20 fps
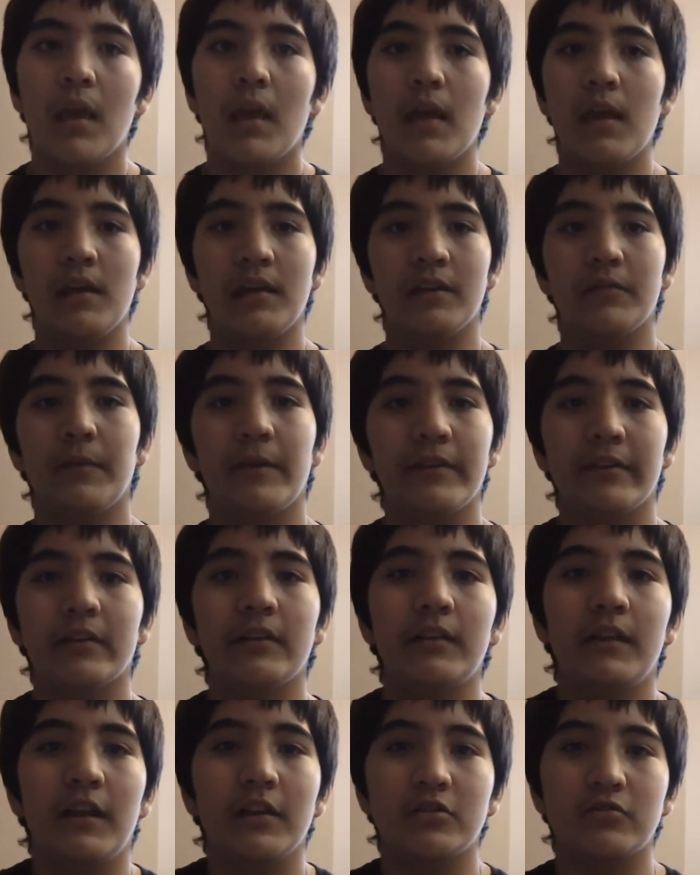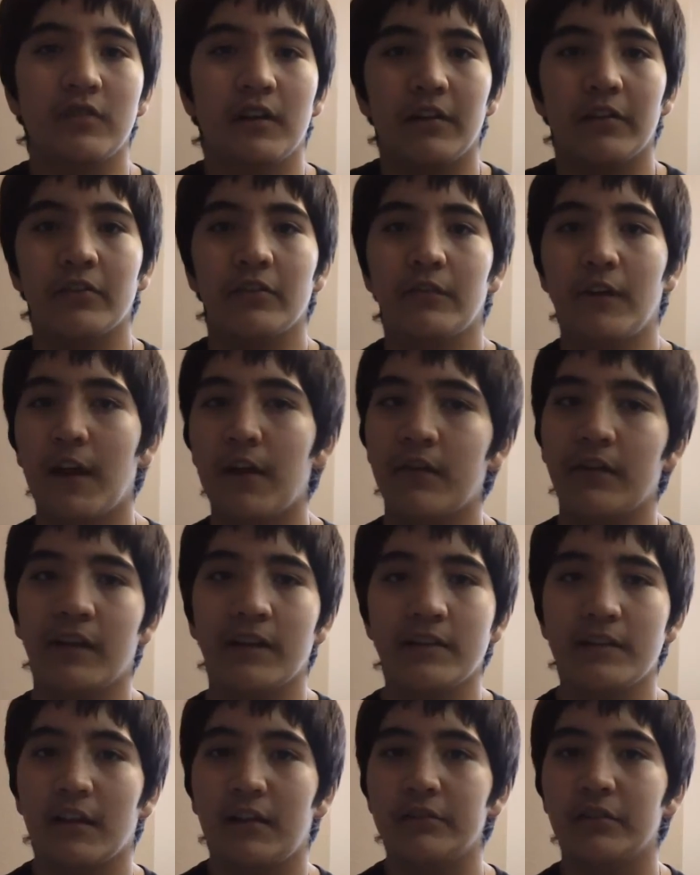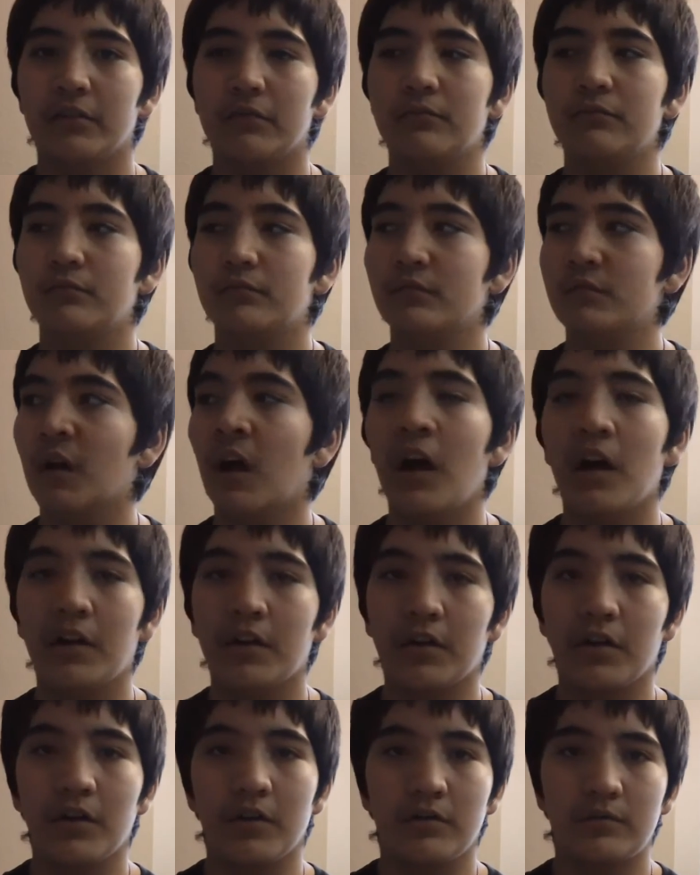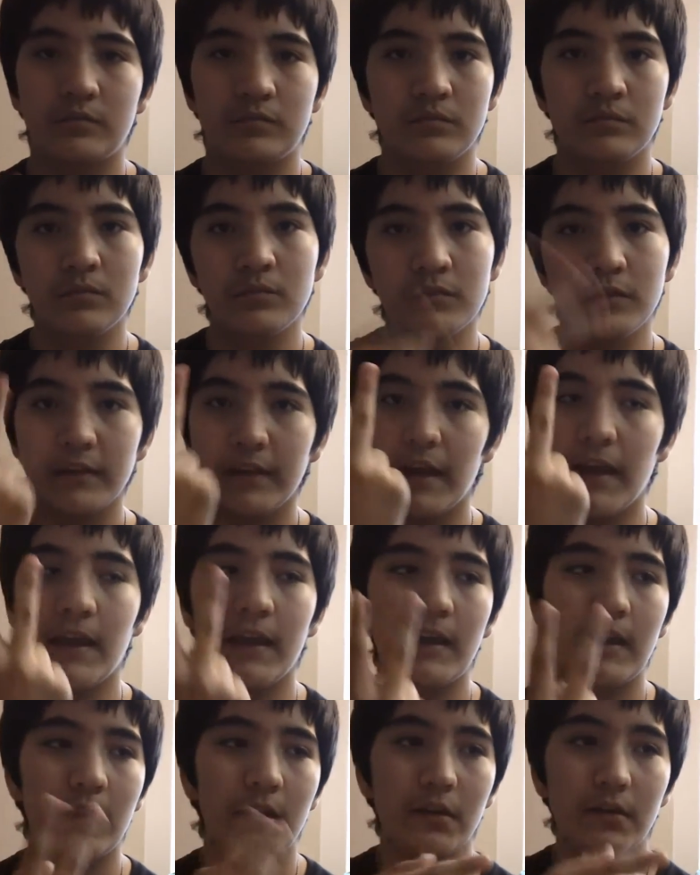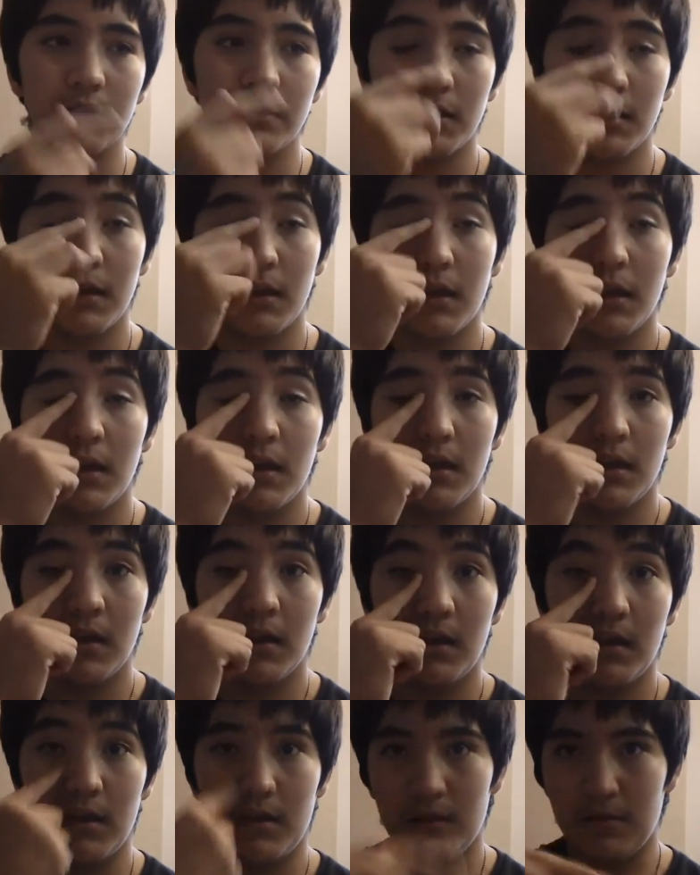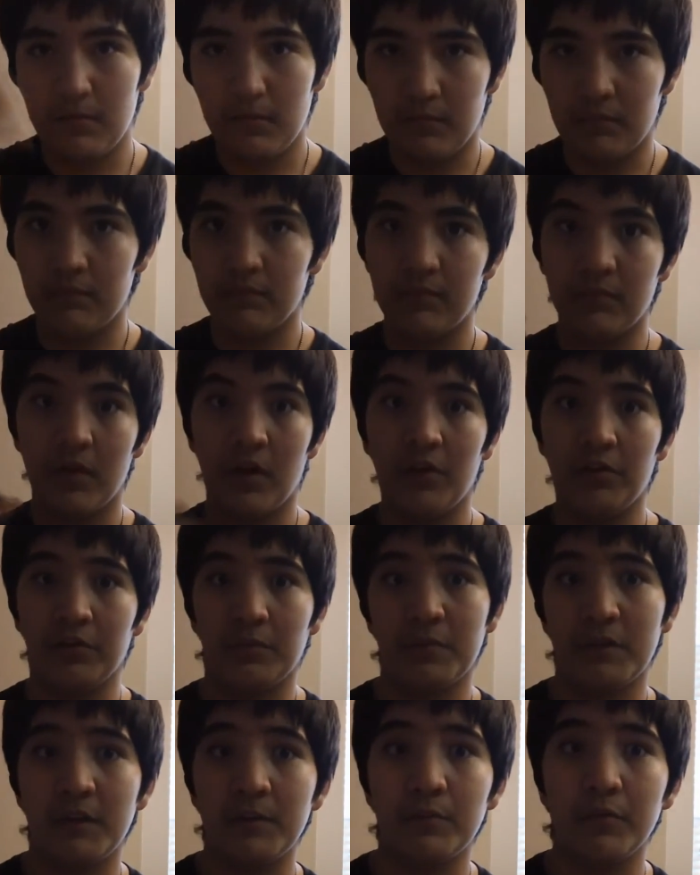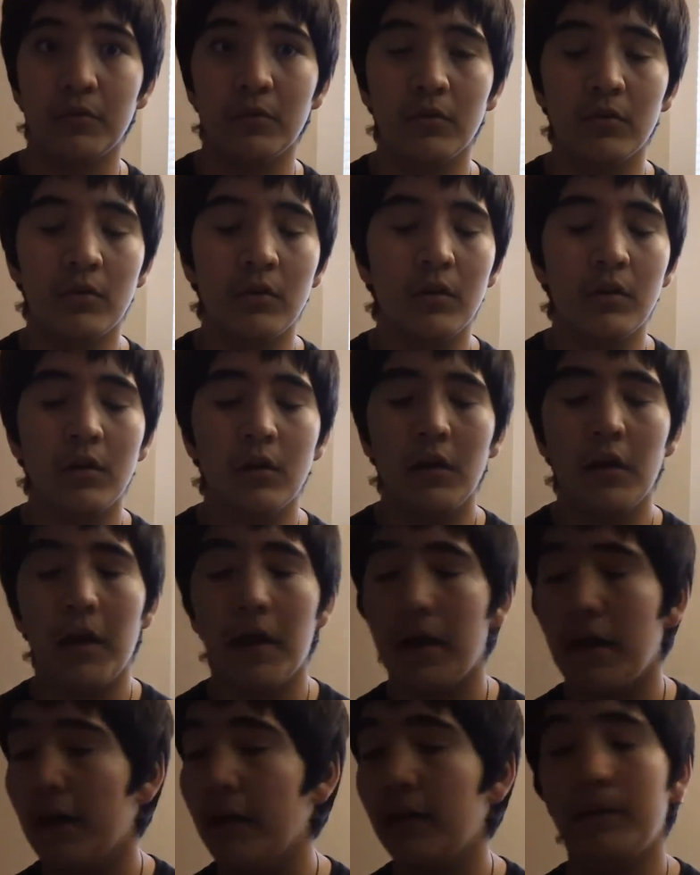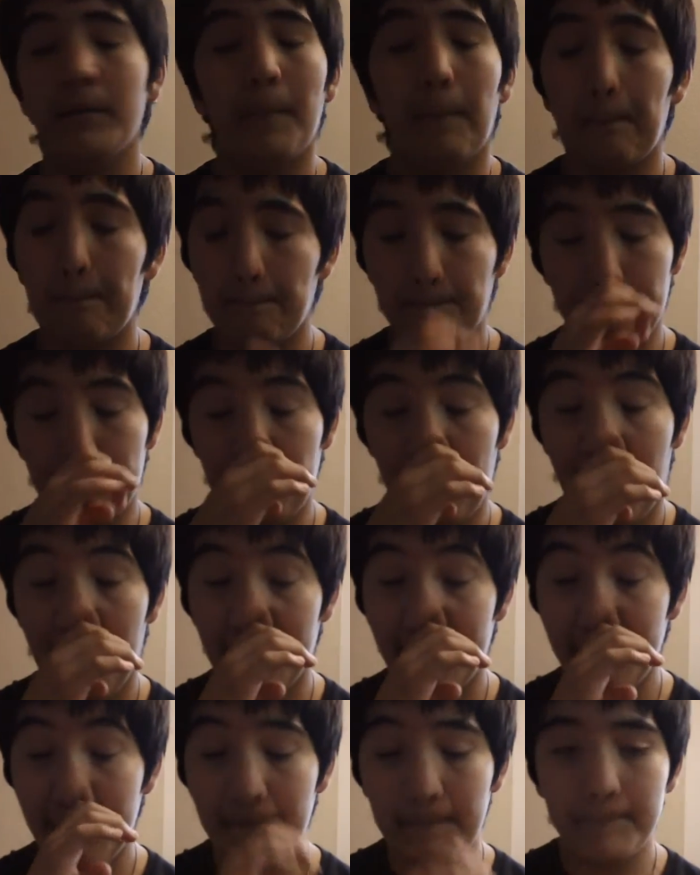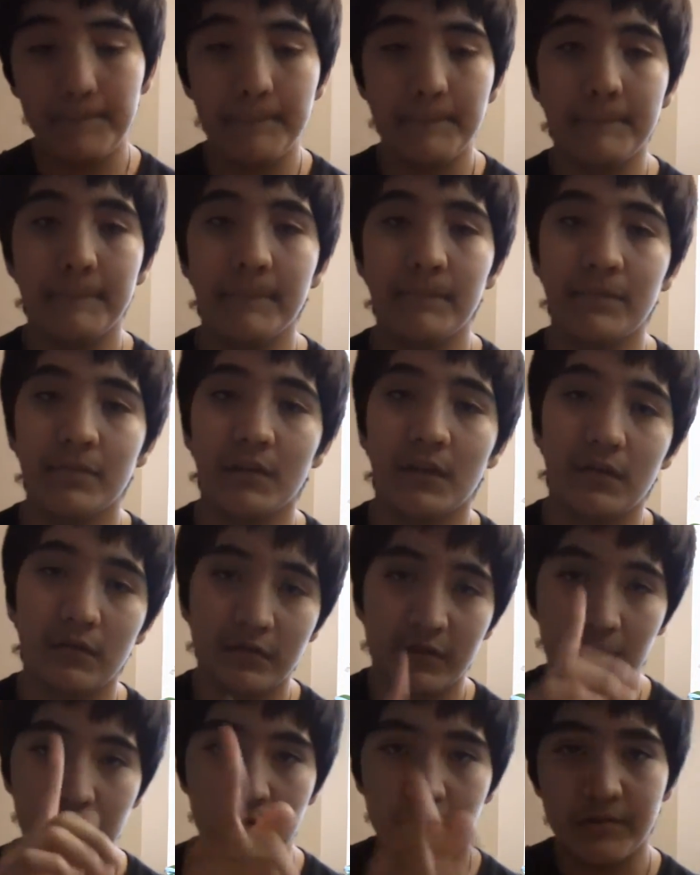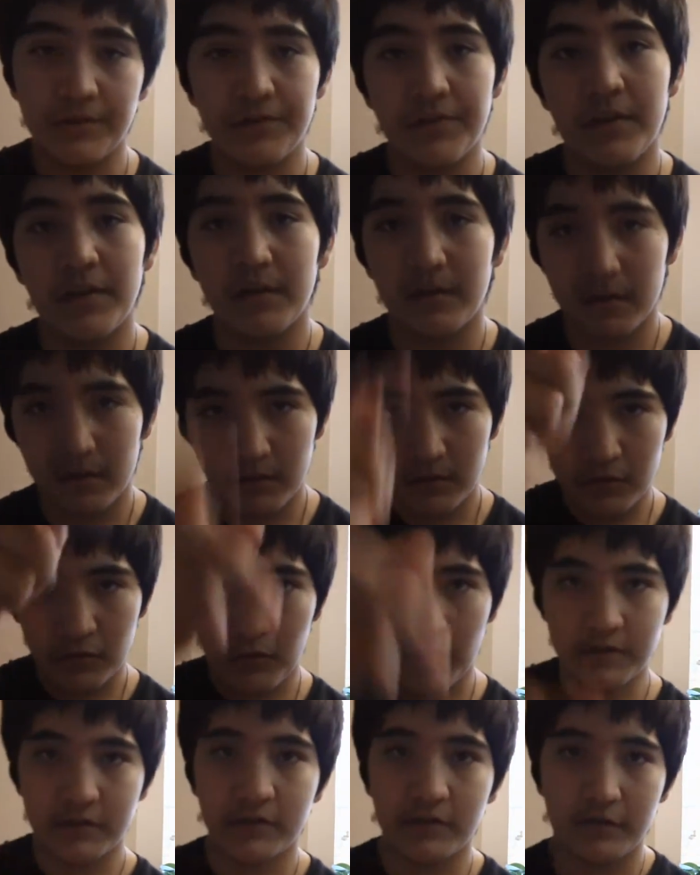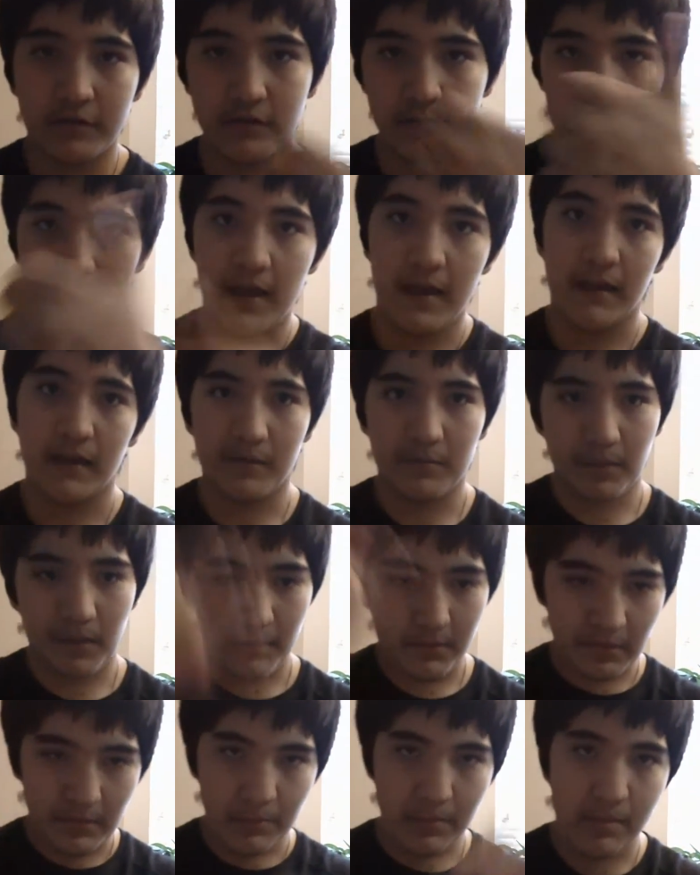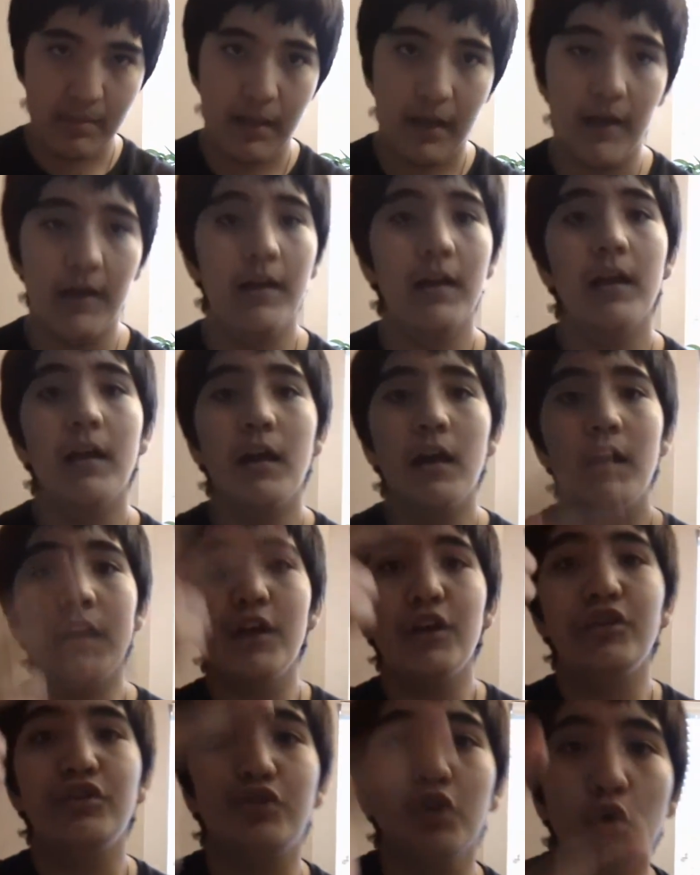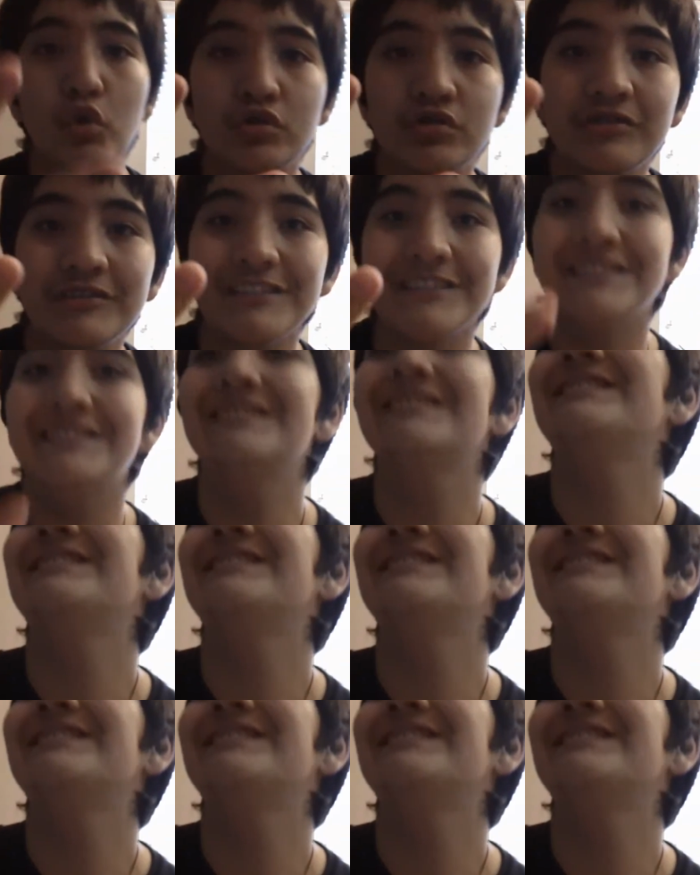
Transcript: And it's basically us trying to survive against, I don't know, hunger, gangs, other people, and that's it. Tell me what you think, questions, like, blah, blah, blah, blah. Deuces!